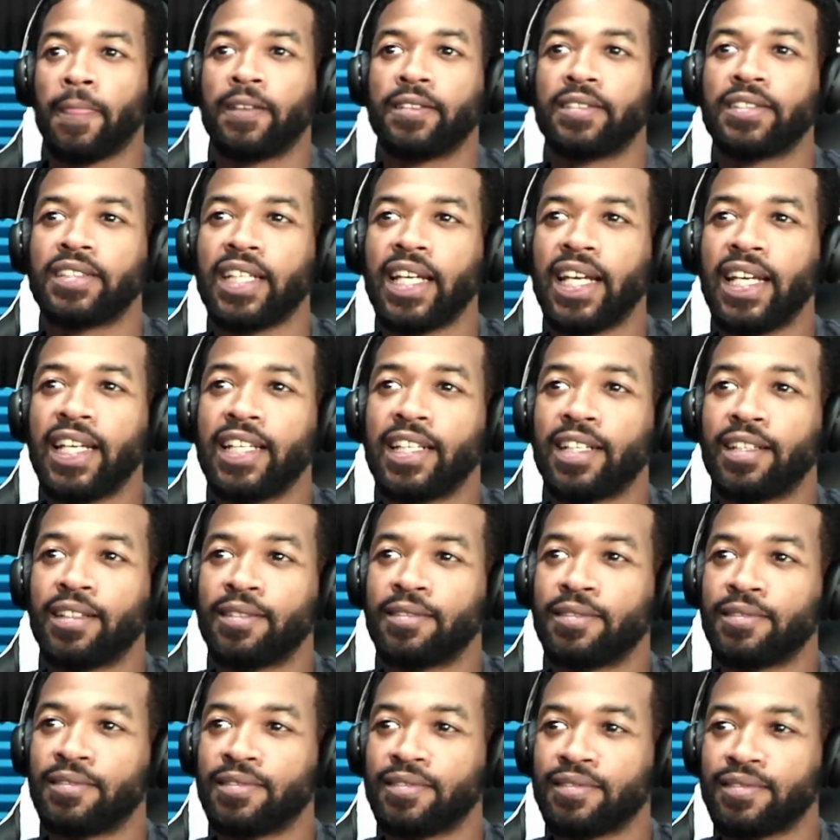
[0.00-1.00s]
Damn.
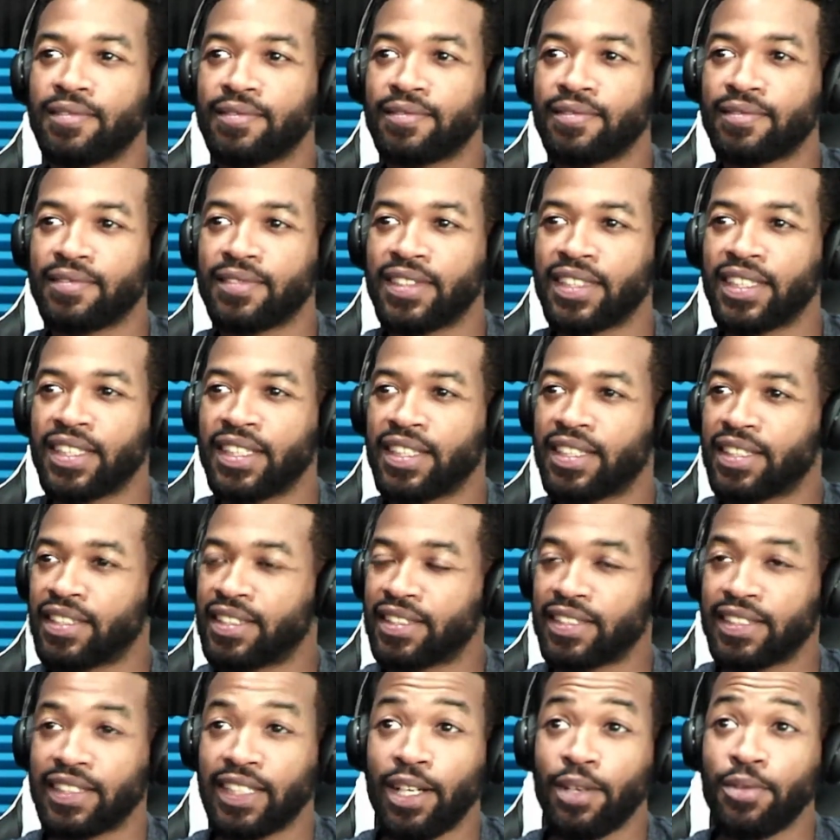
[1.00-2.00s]

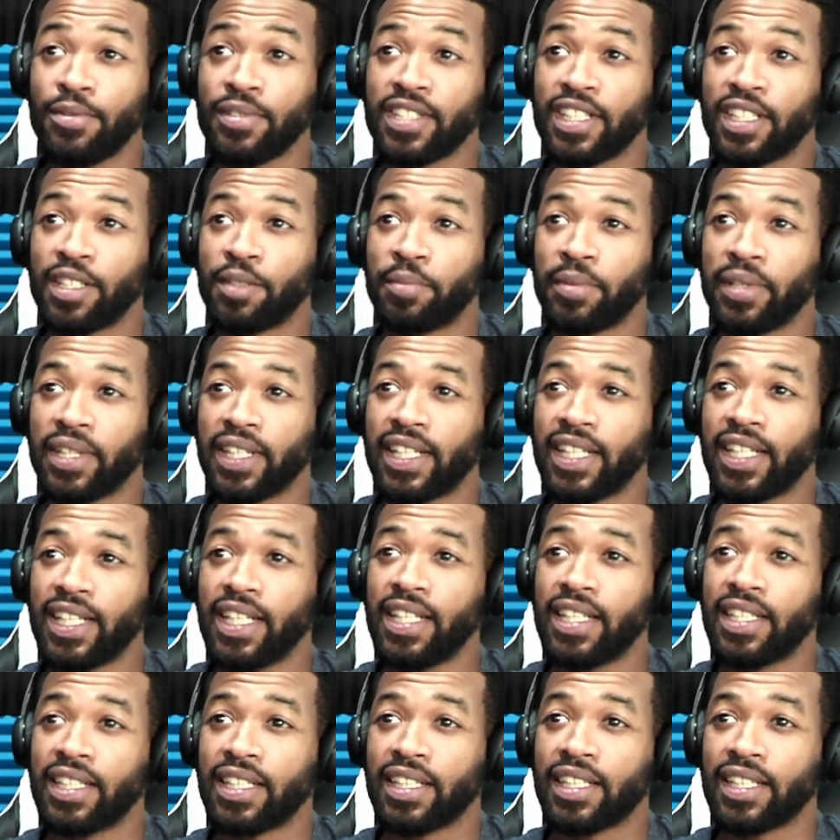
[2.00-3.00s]
That was in the
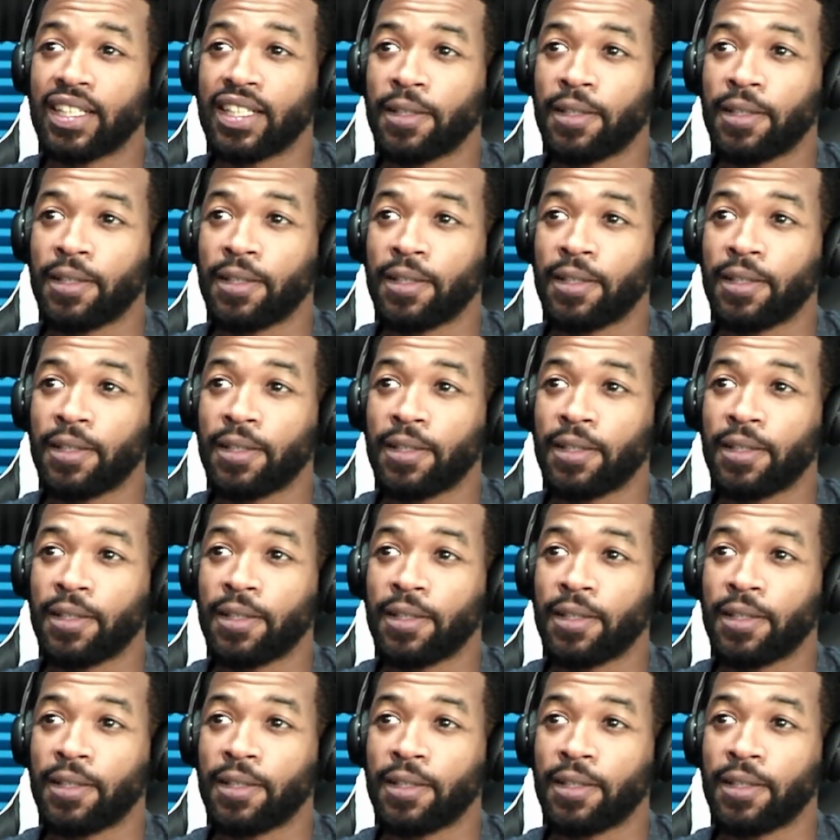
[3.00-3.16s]
beginning.